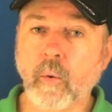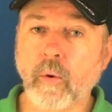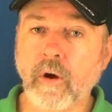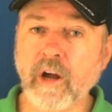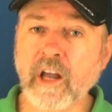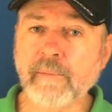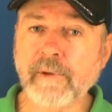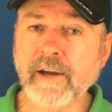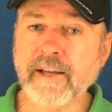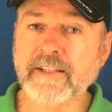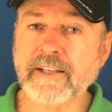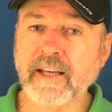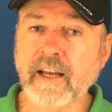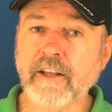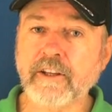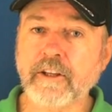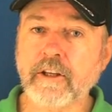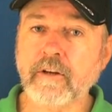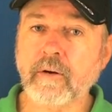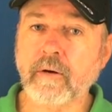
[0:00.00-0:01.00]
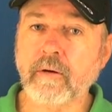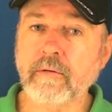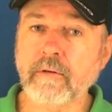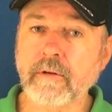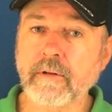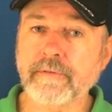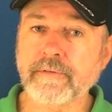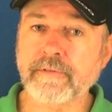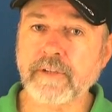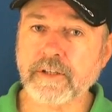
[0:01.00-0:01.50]
Now, why am I telling
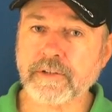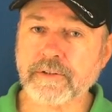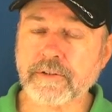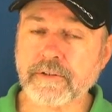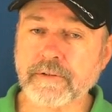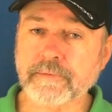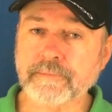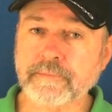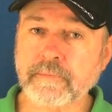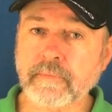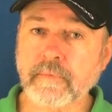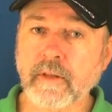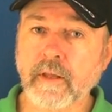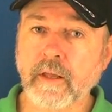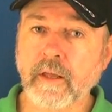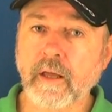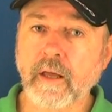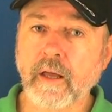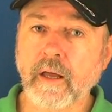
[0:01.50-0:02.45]
you all of this?